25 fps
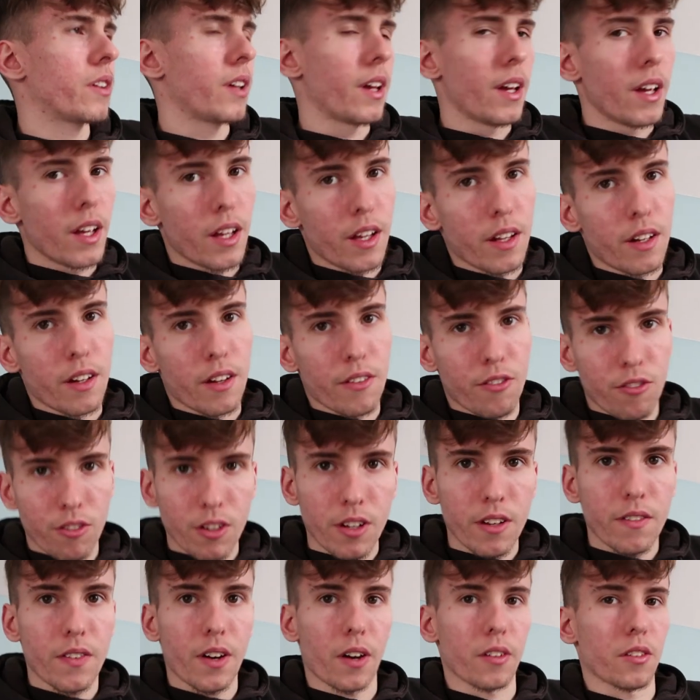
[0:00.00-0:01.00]
to hitting the
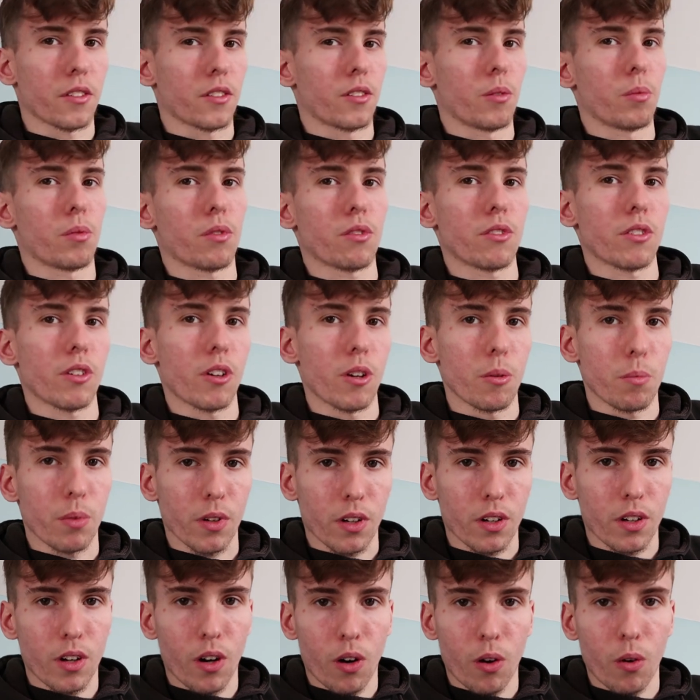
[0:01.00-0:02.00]
3,000
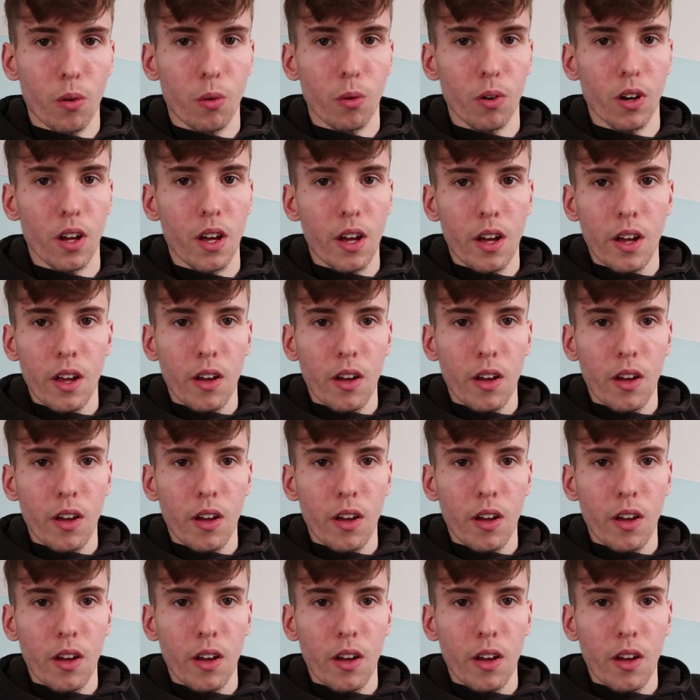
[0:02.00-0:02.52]
subscriber goal.